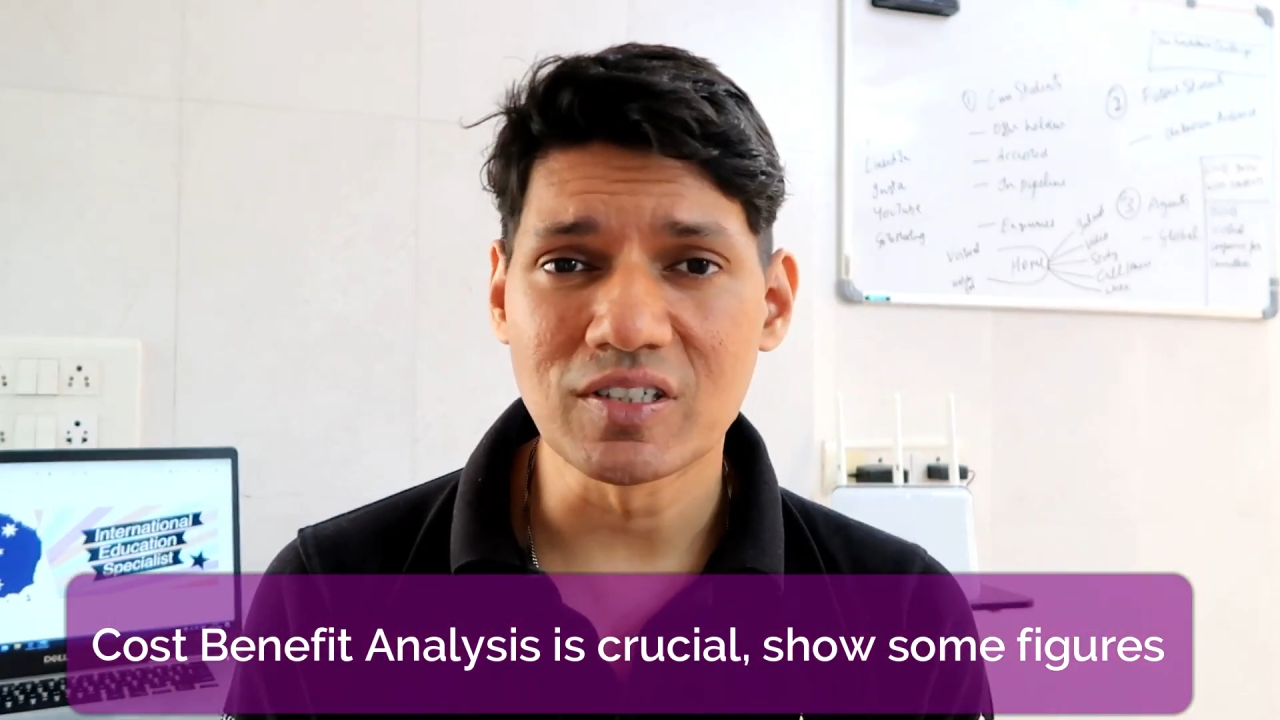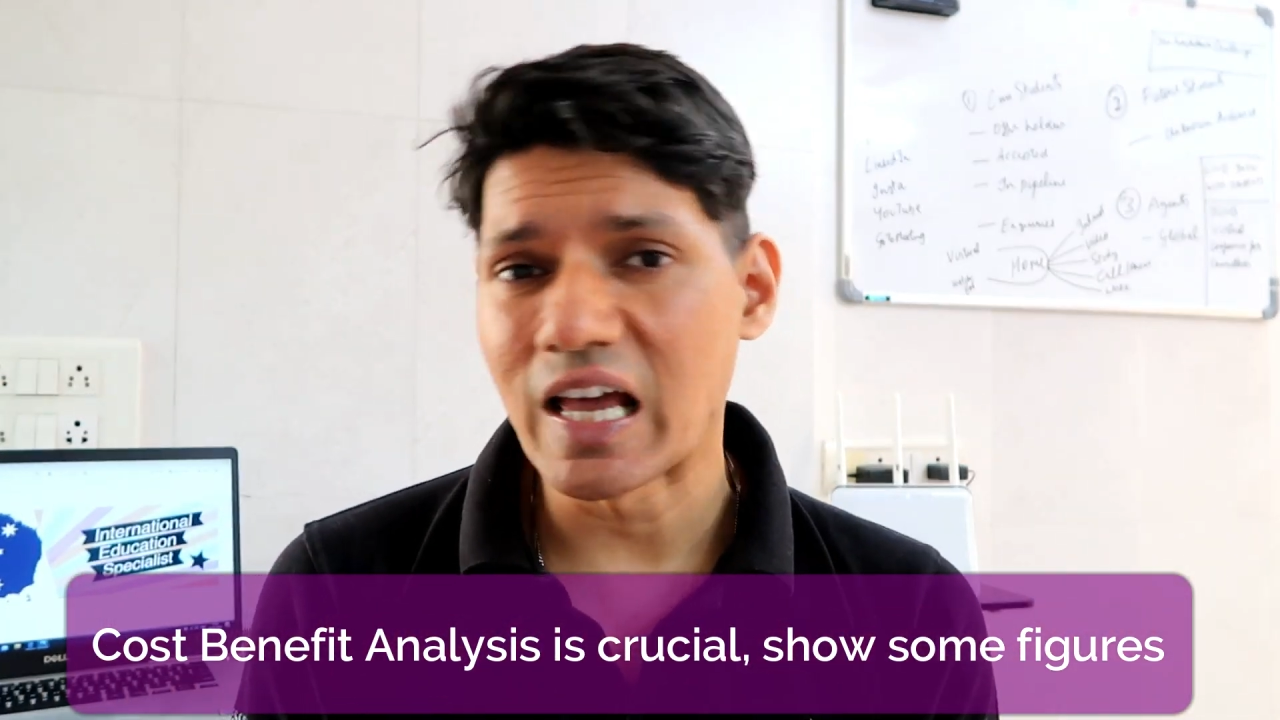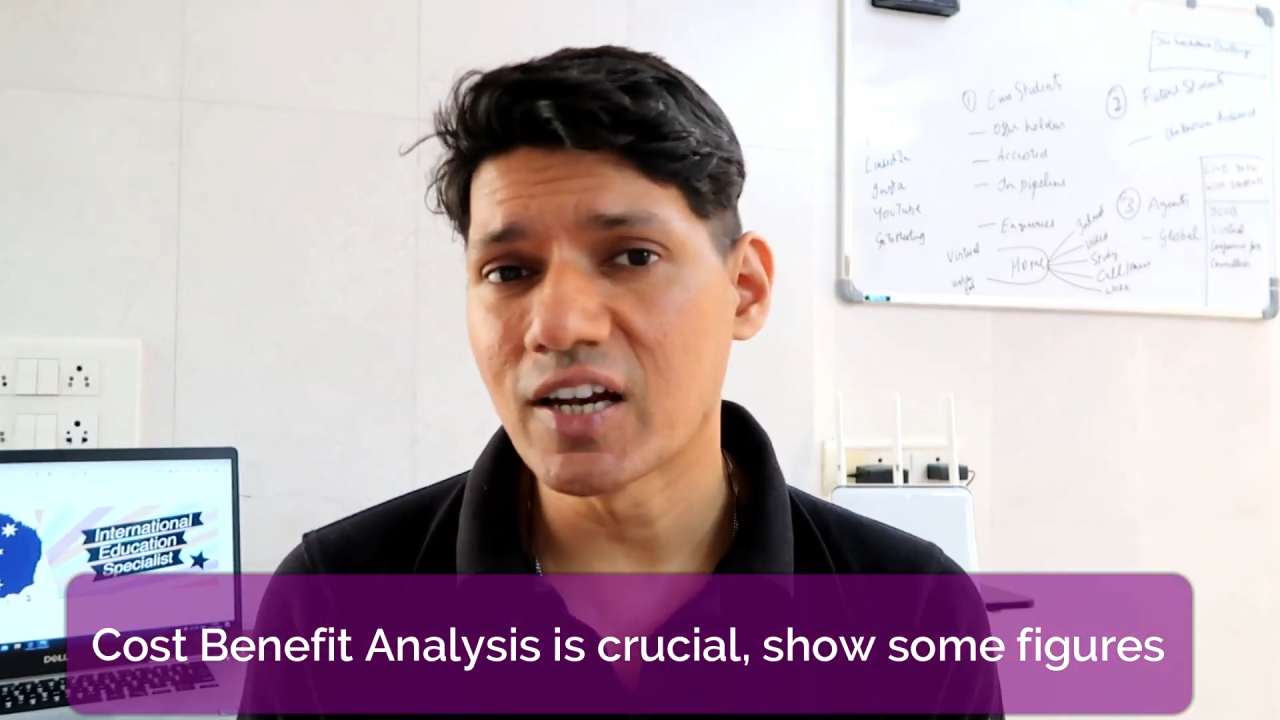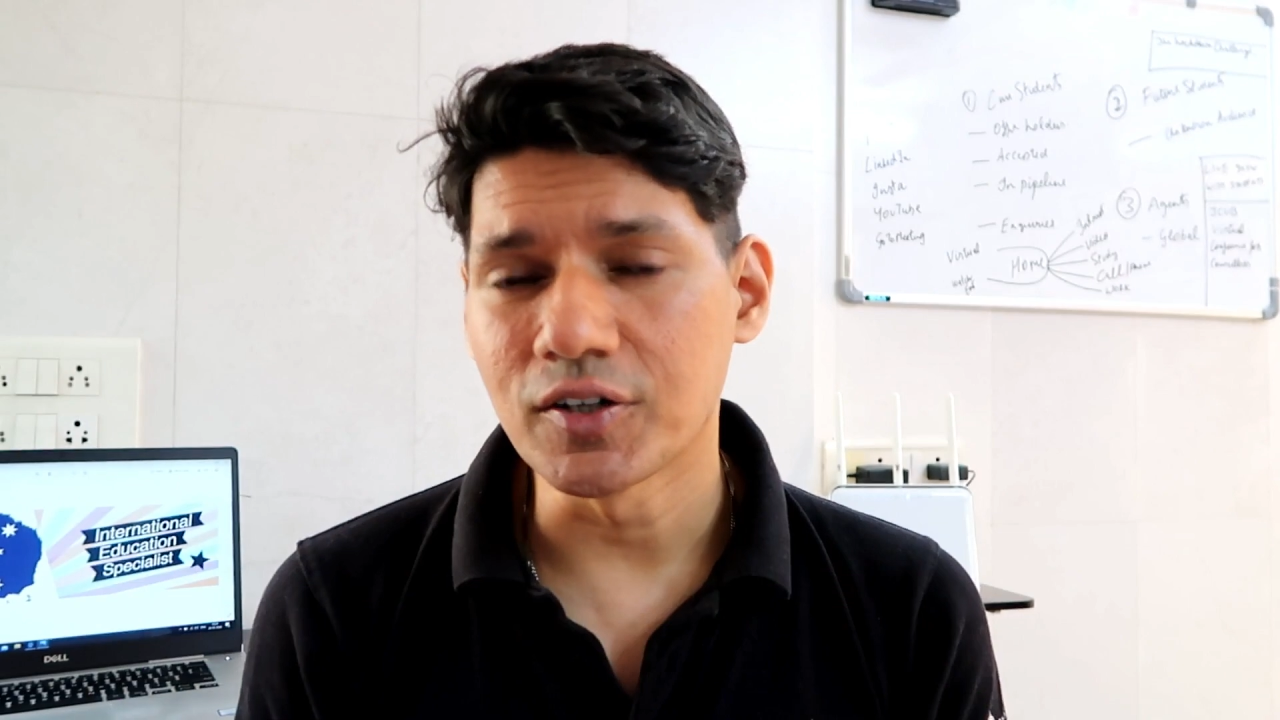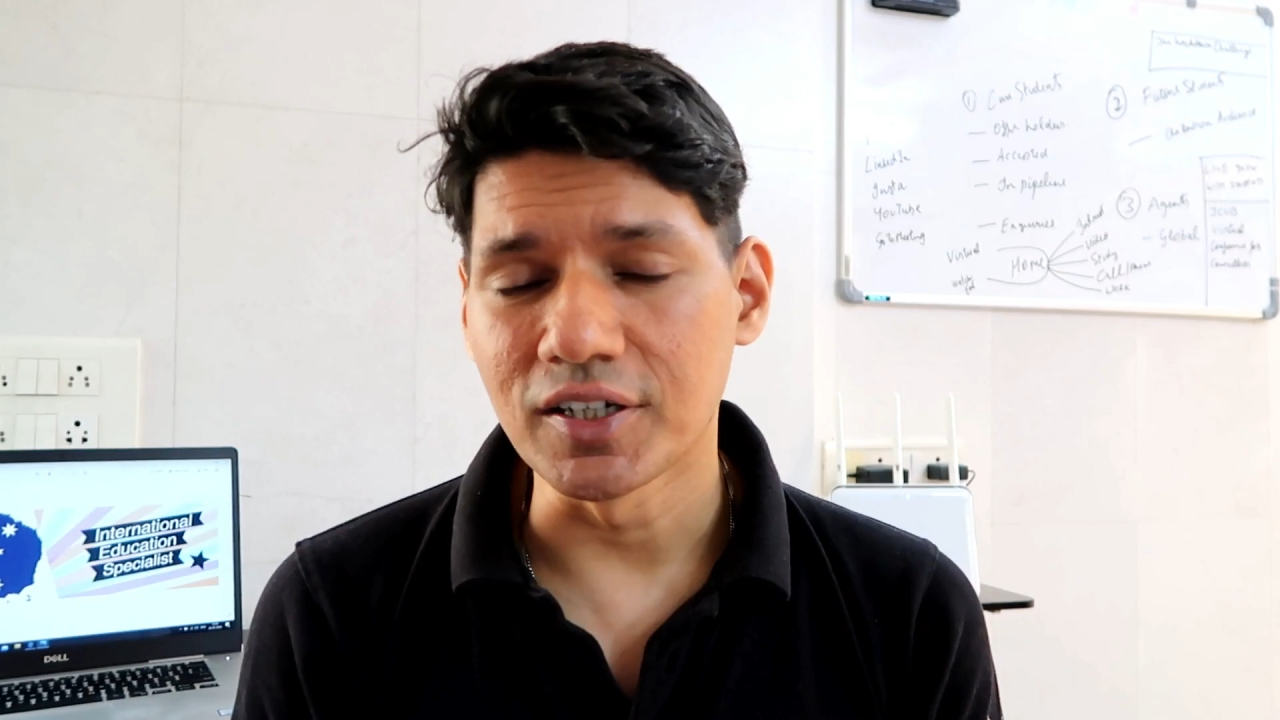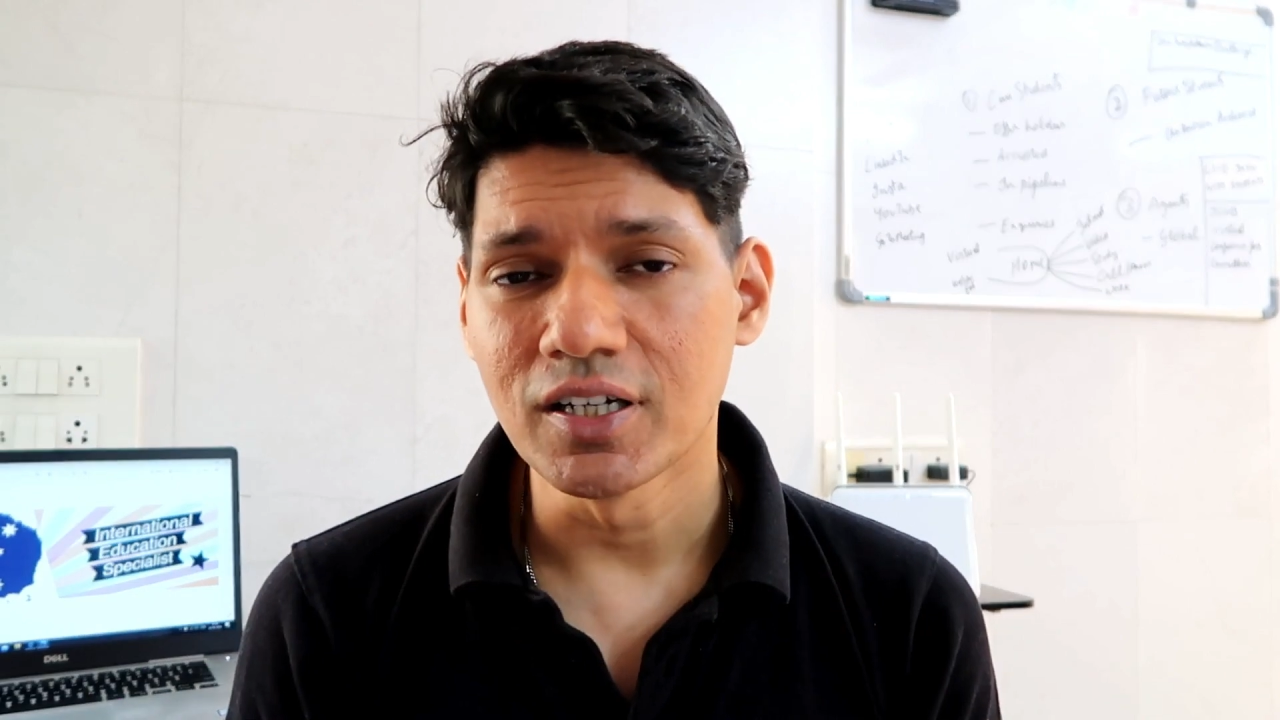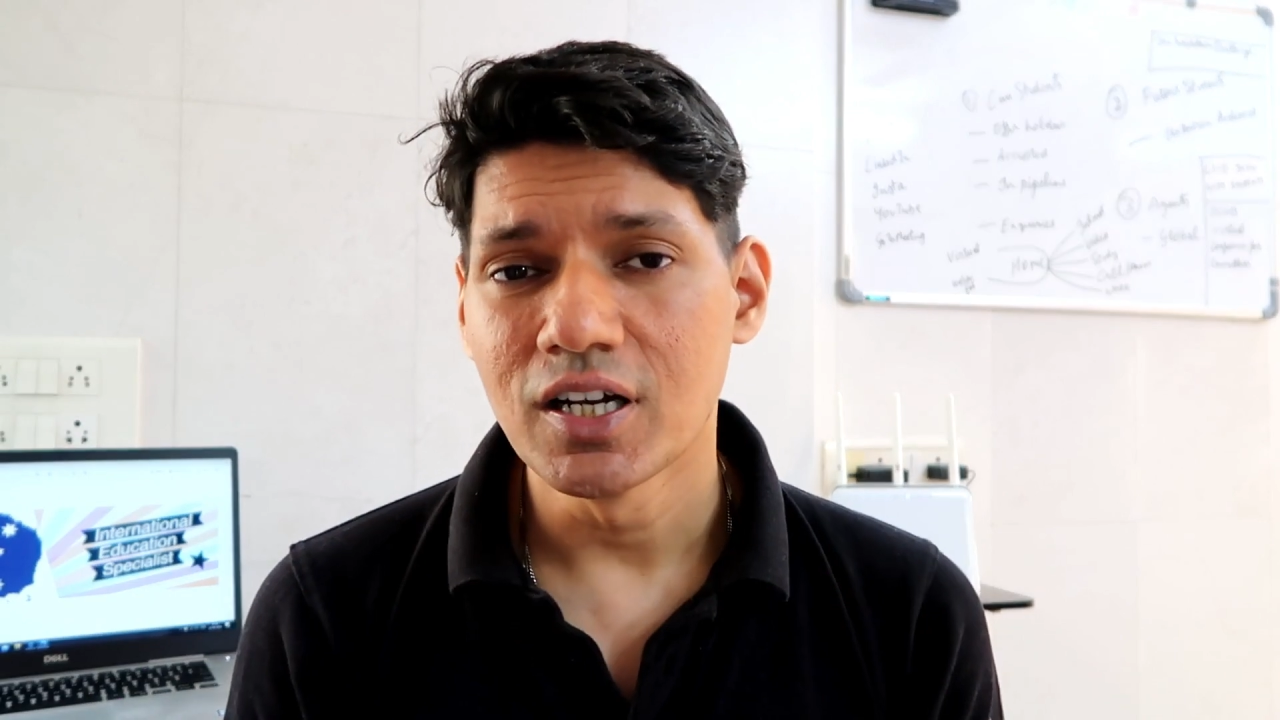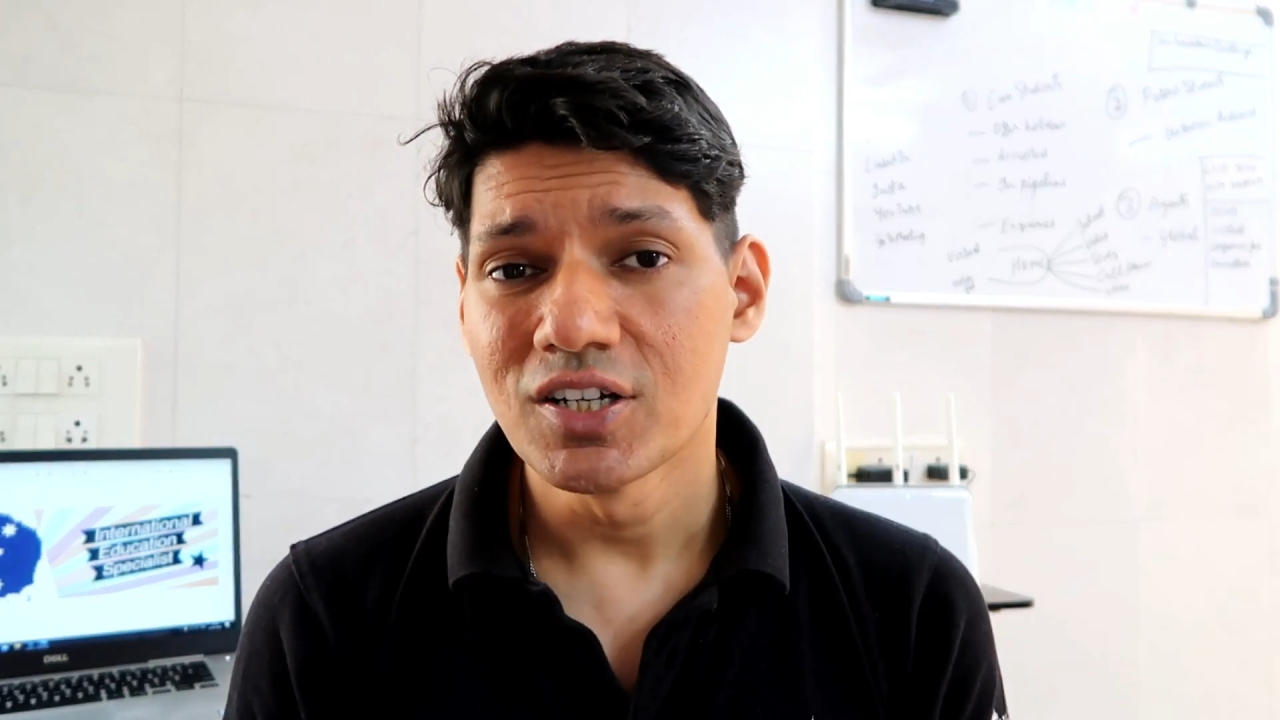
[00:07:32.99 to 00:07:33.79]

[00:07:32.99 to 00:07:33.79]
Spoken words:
salary.